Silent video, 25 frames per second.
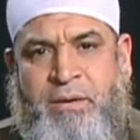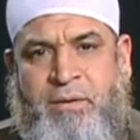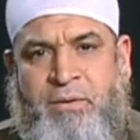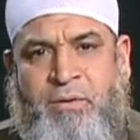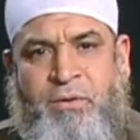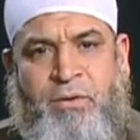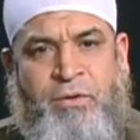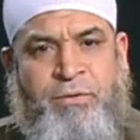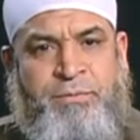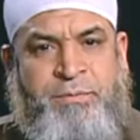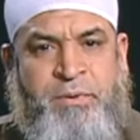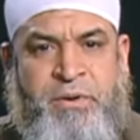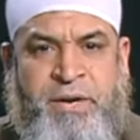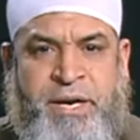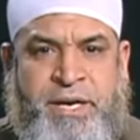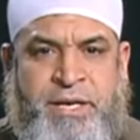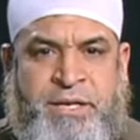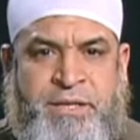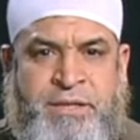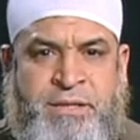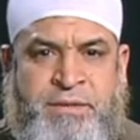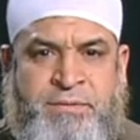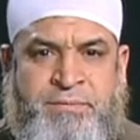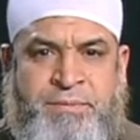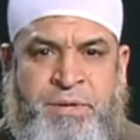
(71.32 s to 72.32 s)
All
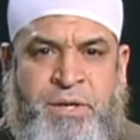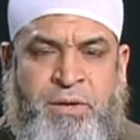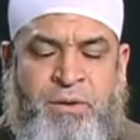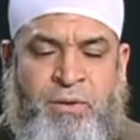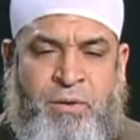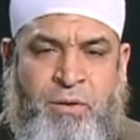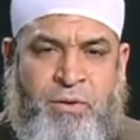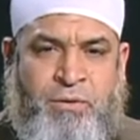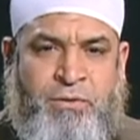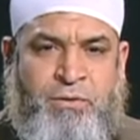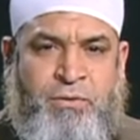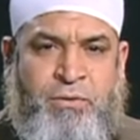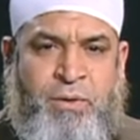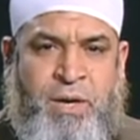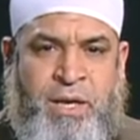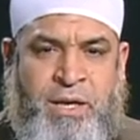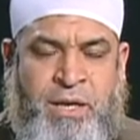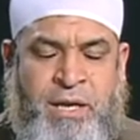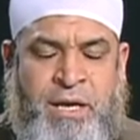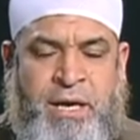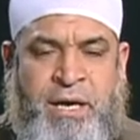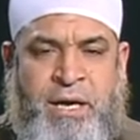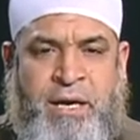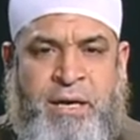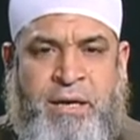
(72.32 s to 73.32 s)
praise belong to
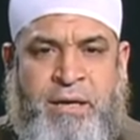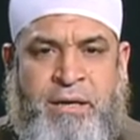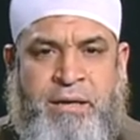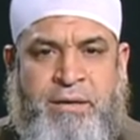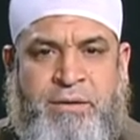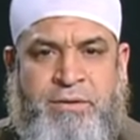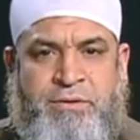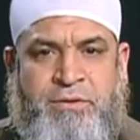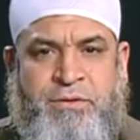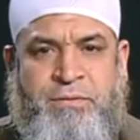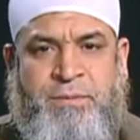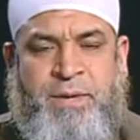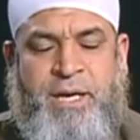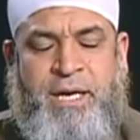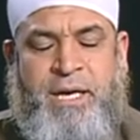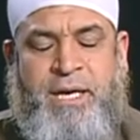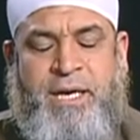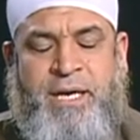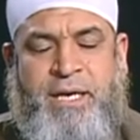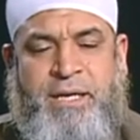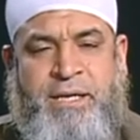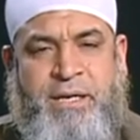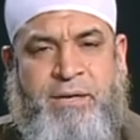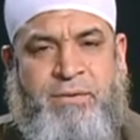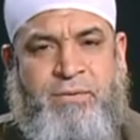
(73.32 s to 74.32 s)
Allah
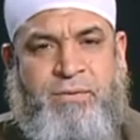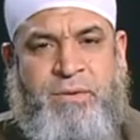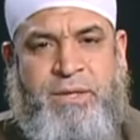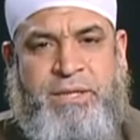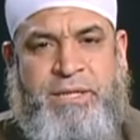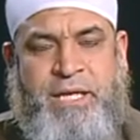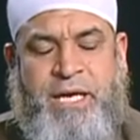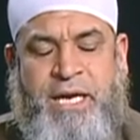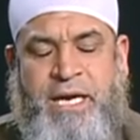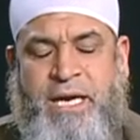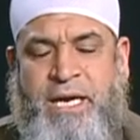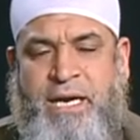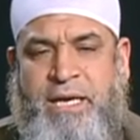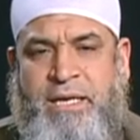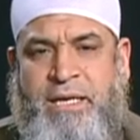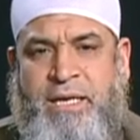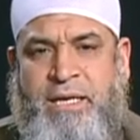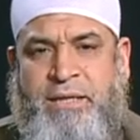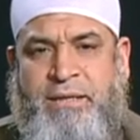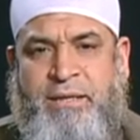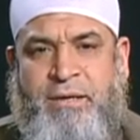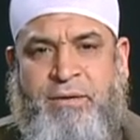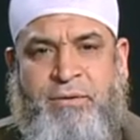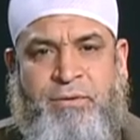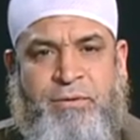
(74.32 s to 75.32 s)
subhanahu wa ta'ala
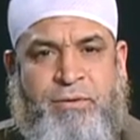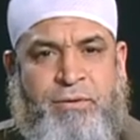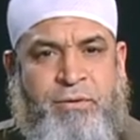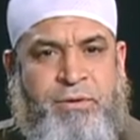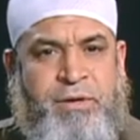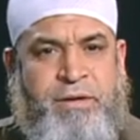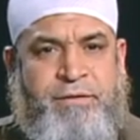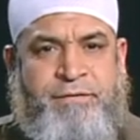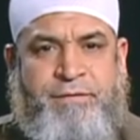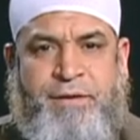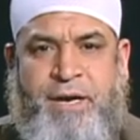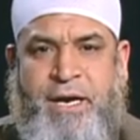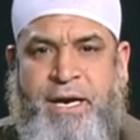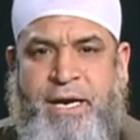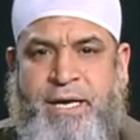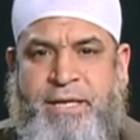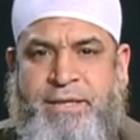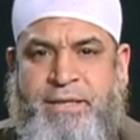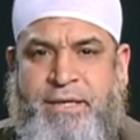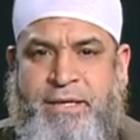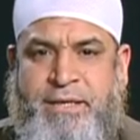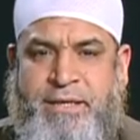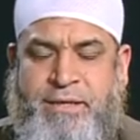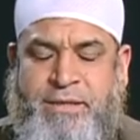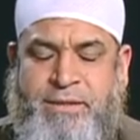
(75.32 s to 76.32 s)
the
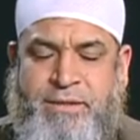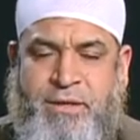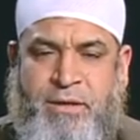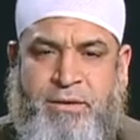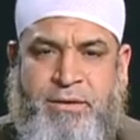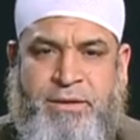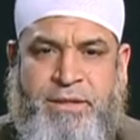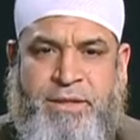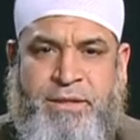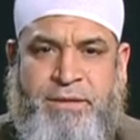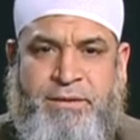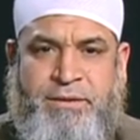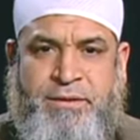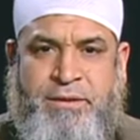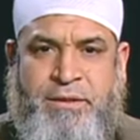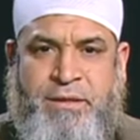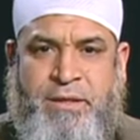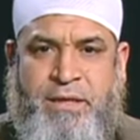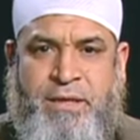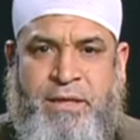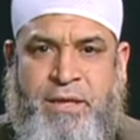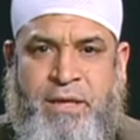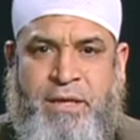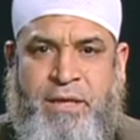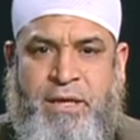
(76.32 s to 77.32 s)
glorified and exalted
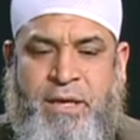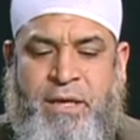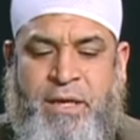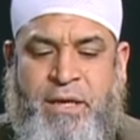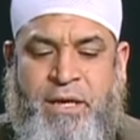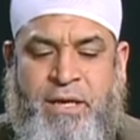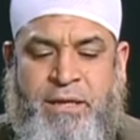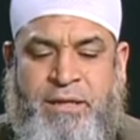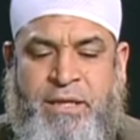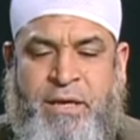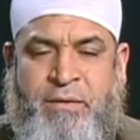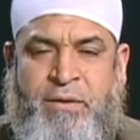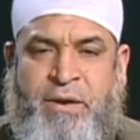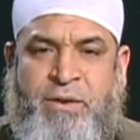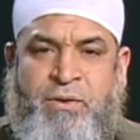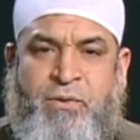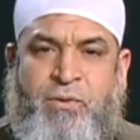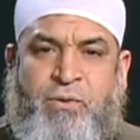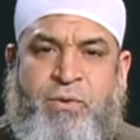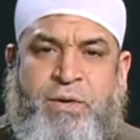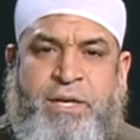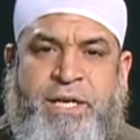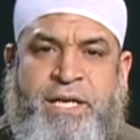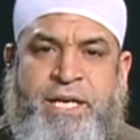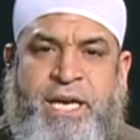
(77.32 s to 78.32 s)
the one
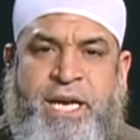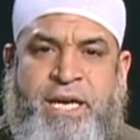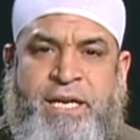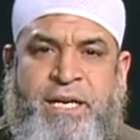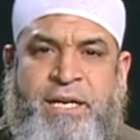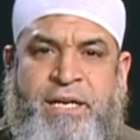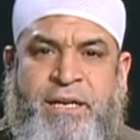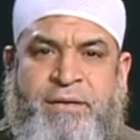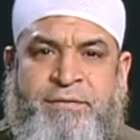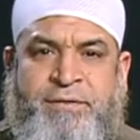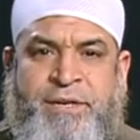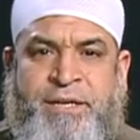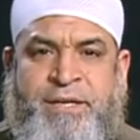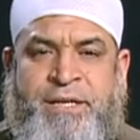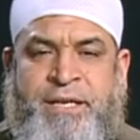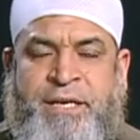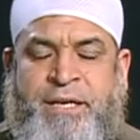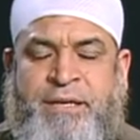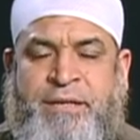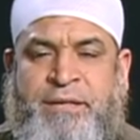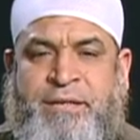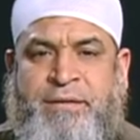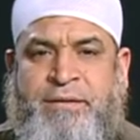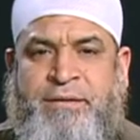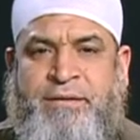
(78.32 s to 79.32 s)
who created
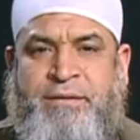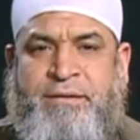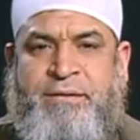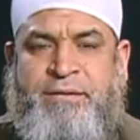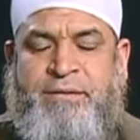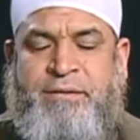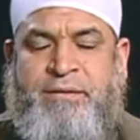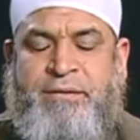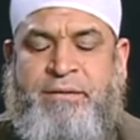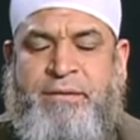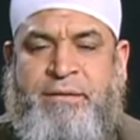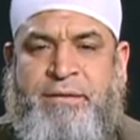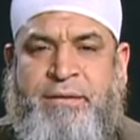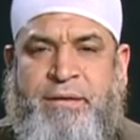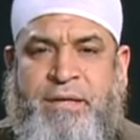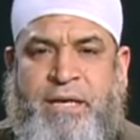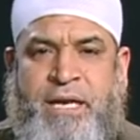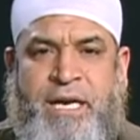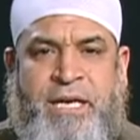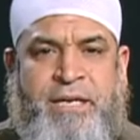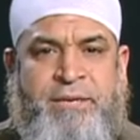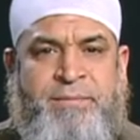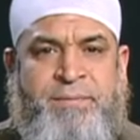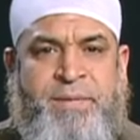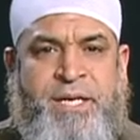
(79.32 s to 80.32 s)
everything
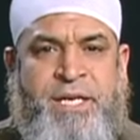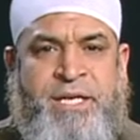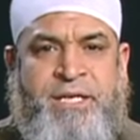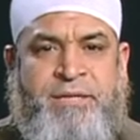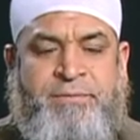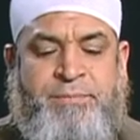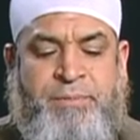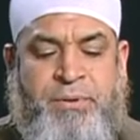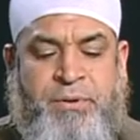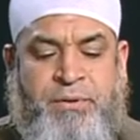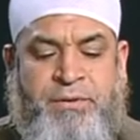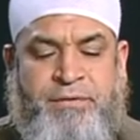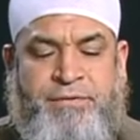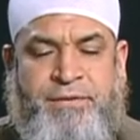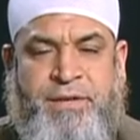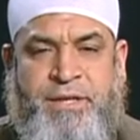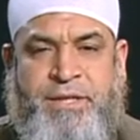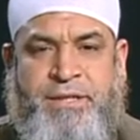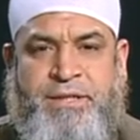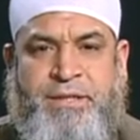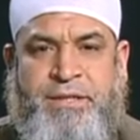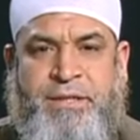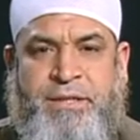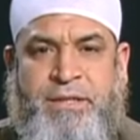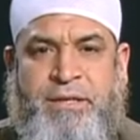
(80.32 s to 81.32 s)
and made it
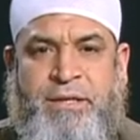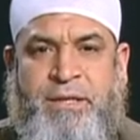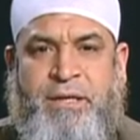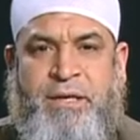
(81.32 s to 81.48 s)
perfect